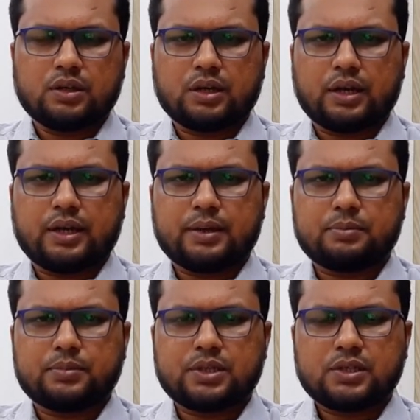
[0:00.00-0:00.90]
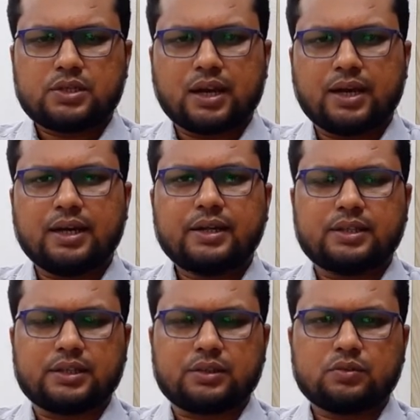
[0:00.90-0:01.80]
I am just
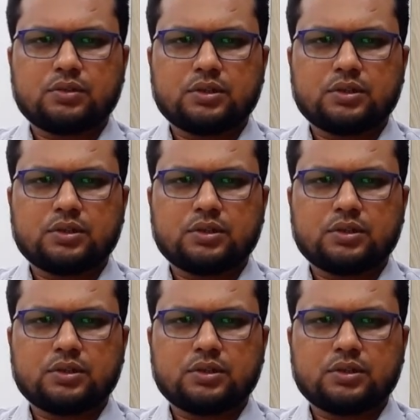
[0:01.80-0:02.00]
highlighting